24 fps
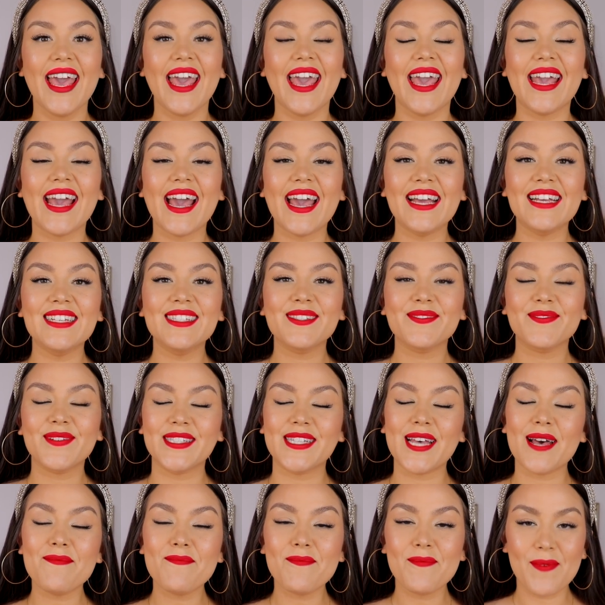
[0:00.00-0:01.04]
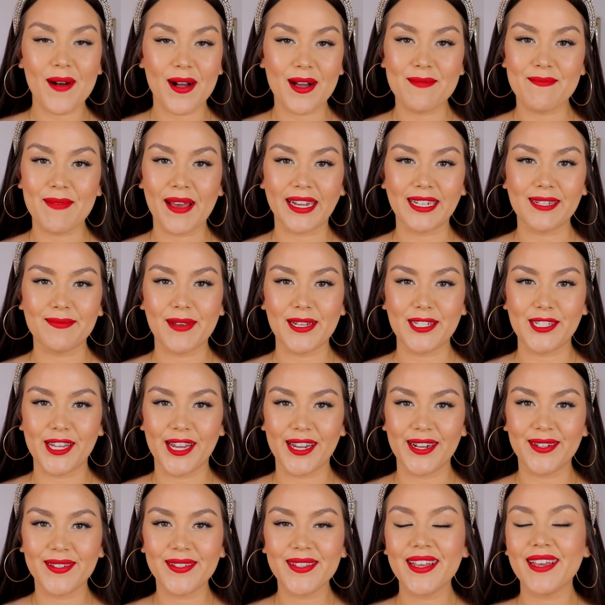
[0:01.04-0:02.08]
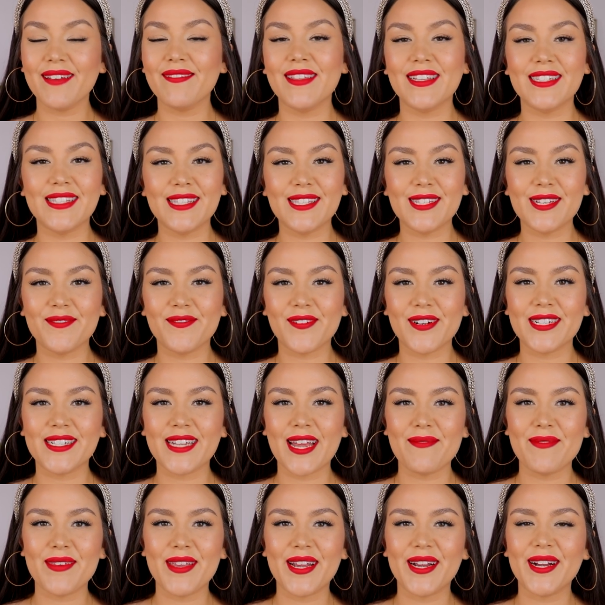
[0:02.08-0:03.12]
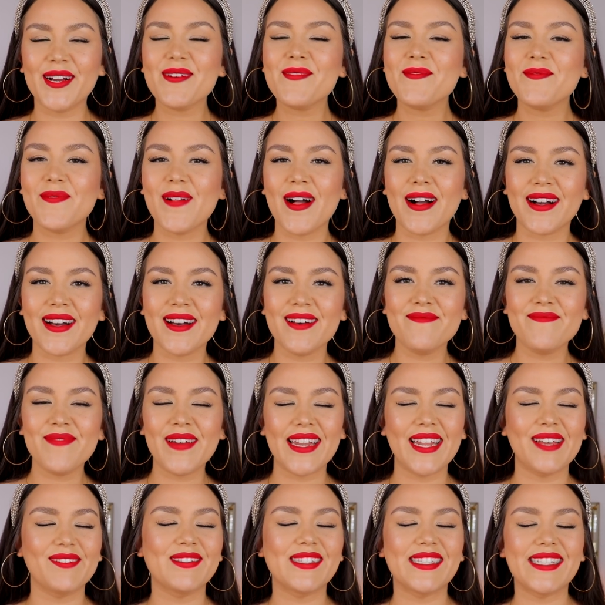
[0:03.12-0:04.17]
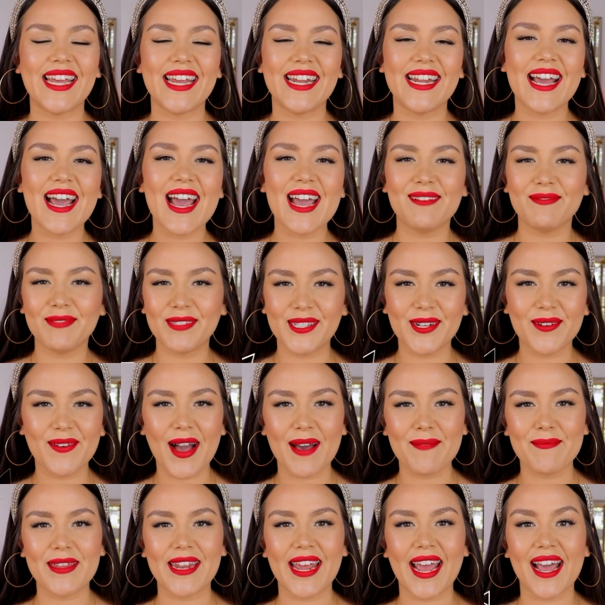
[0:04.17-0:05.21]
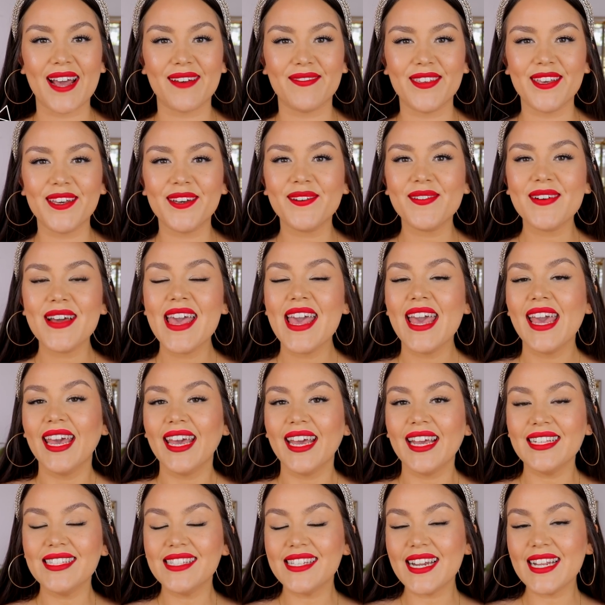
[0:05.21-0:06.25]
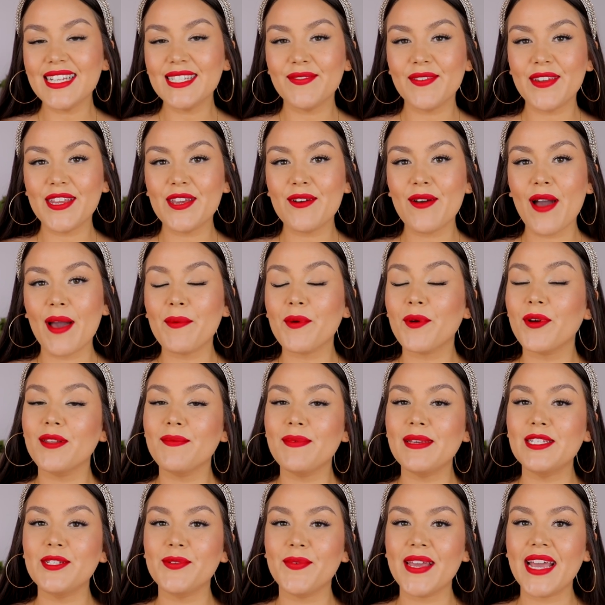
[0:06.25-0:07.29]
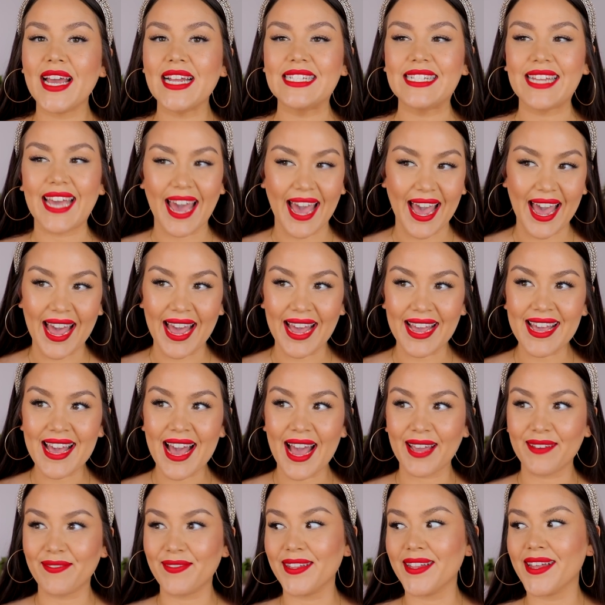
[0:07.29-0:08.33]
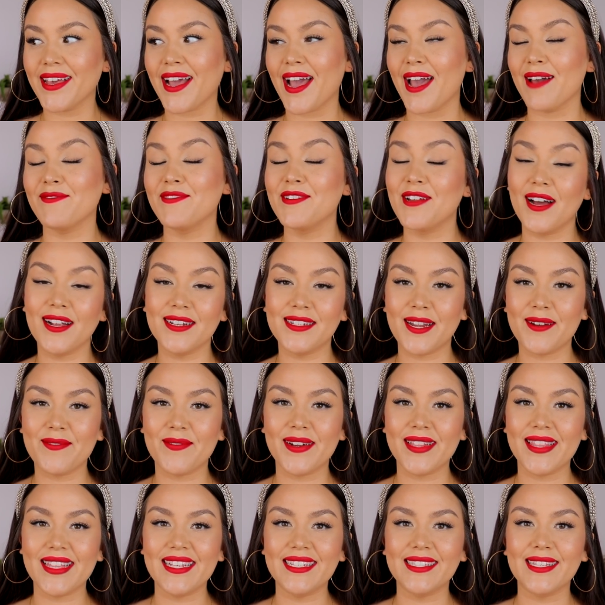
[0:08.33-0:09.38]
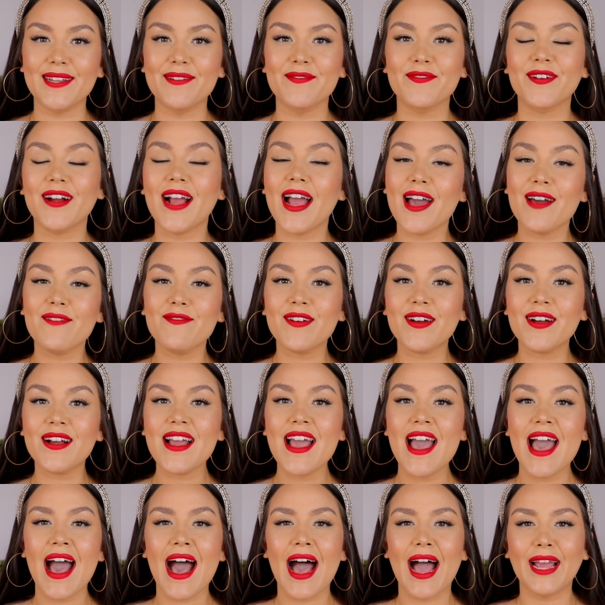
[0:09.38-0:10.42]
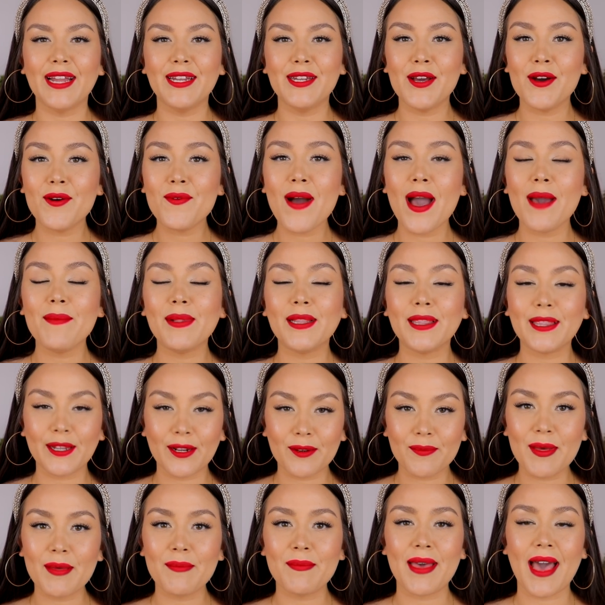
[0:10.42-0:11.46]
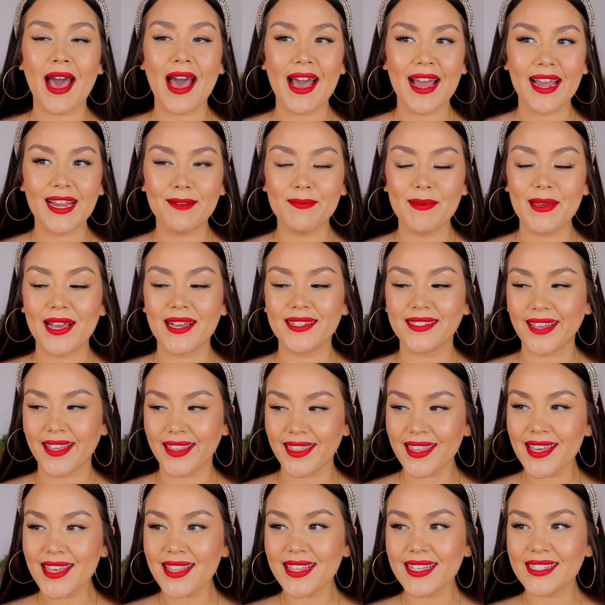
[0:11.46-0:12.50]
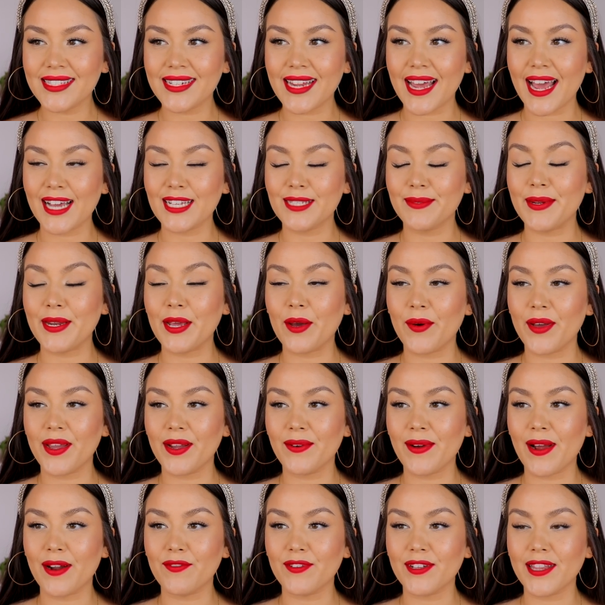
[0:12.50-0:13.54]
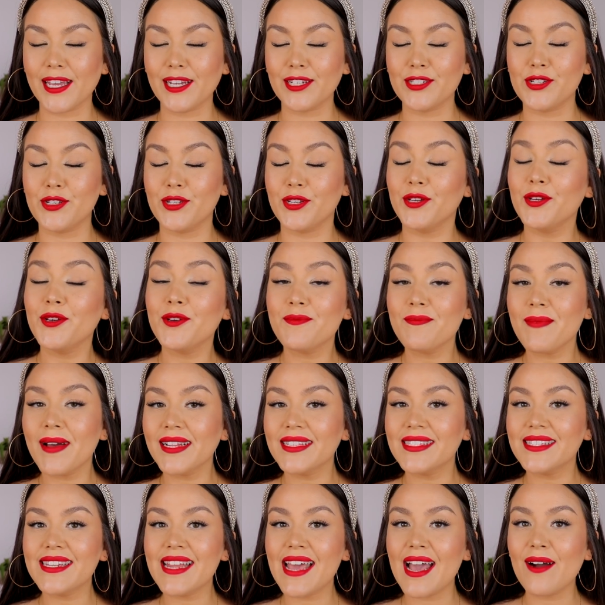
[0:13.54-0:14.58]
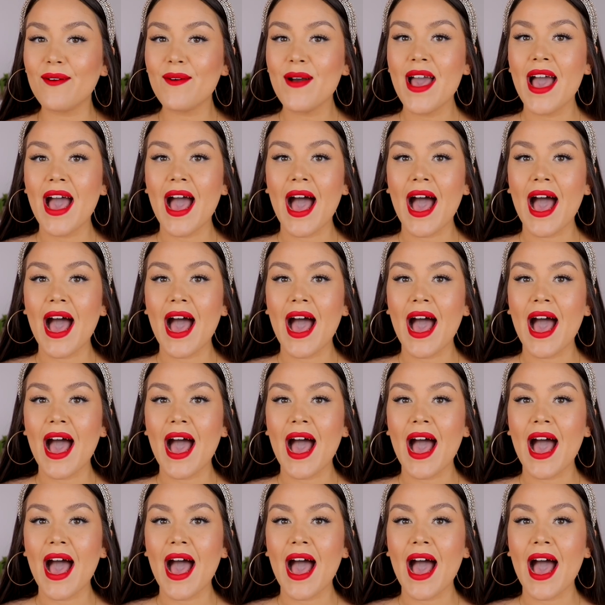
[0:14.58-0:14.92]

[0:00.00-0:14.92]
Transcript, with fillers: Hey guys, what's up? Welcome back to my channel. If this is your first time here, welcome. My name is Danna. I'm so happy to have you. In today's video, I'm going to be doing a tag. I feel like I have not done one of these in forever. I know I'm a little bit behind because I think this tag's been going around for like two months now.